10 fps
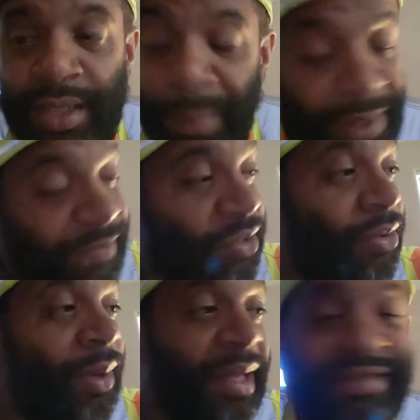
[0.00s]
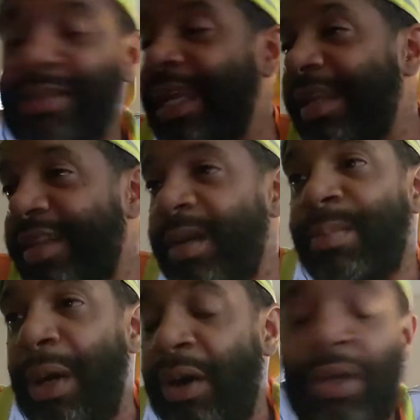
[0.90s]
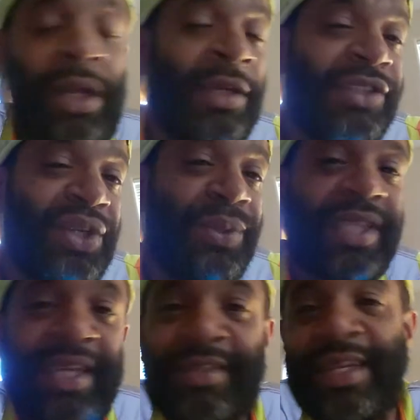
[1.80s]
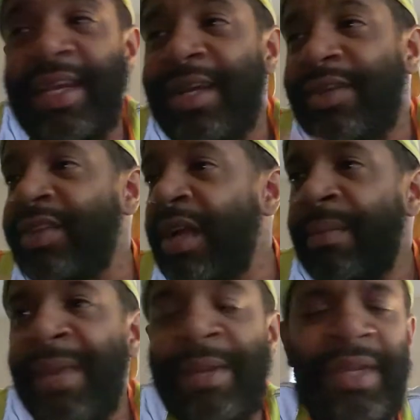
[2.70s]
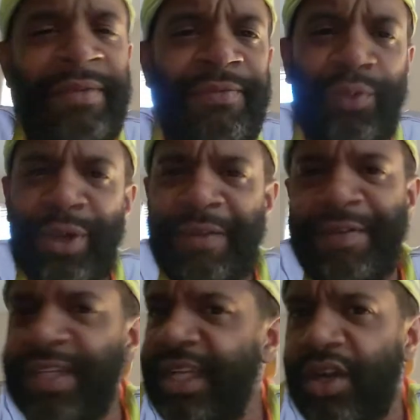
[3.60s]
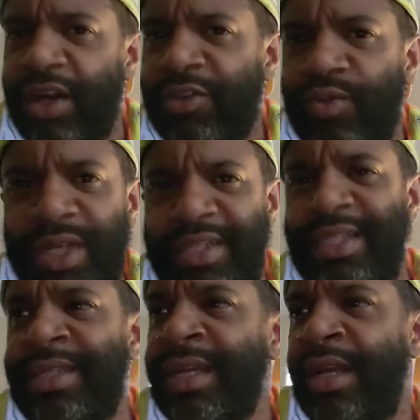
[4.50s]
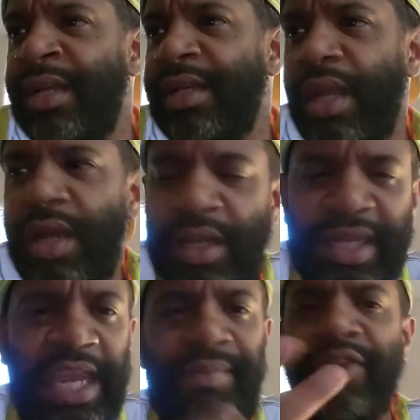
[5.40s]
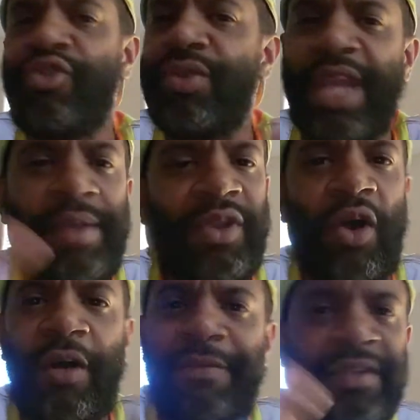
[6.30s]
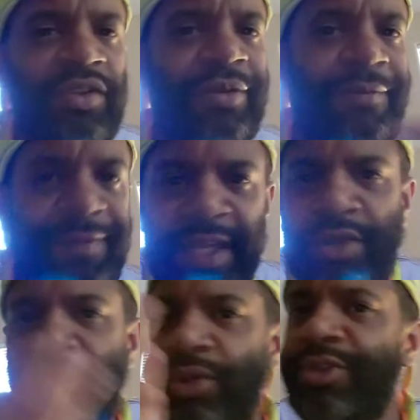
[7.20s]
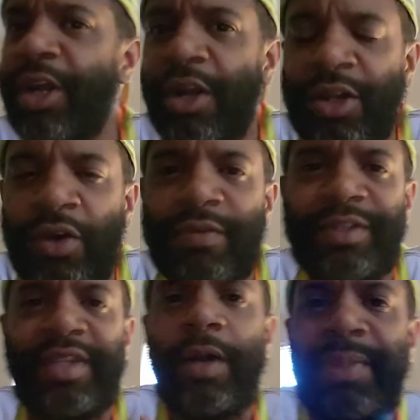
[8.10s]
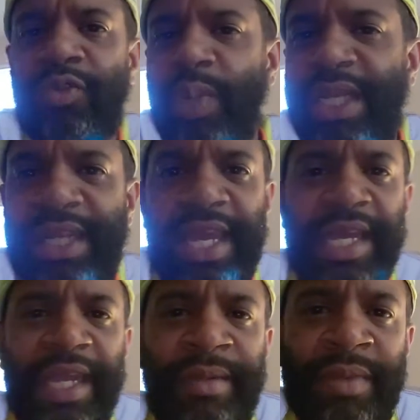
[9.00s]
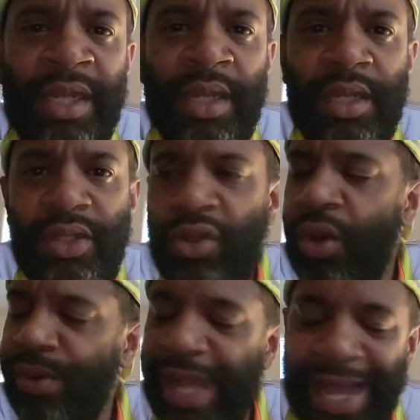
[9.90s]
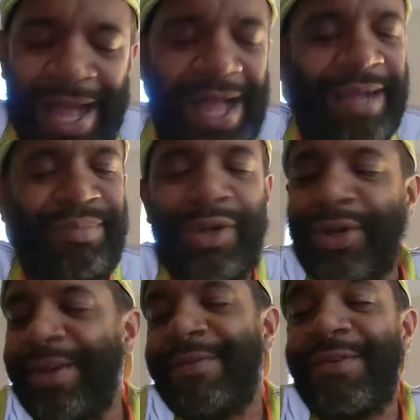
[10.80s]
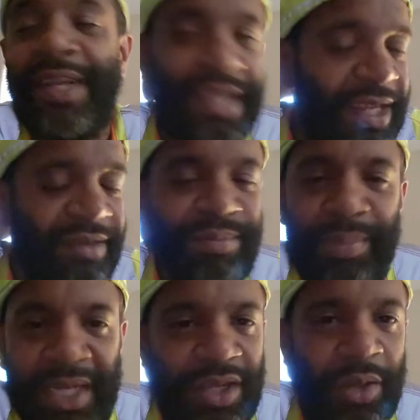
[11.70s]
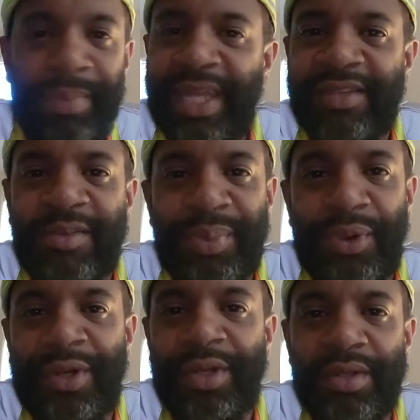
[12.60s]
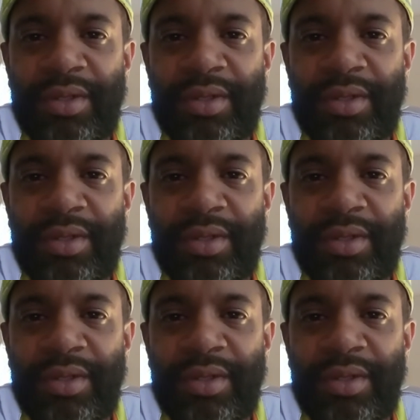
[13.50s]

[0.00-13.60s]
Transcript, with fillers: But if you go out at their ball, two touchdowns, maybe 40, 50 yards rushing, uh, keep the keep the offense on the field, no turnovers, help us win the game, you know, I'm going to fucking be your biggest supporter.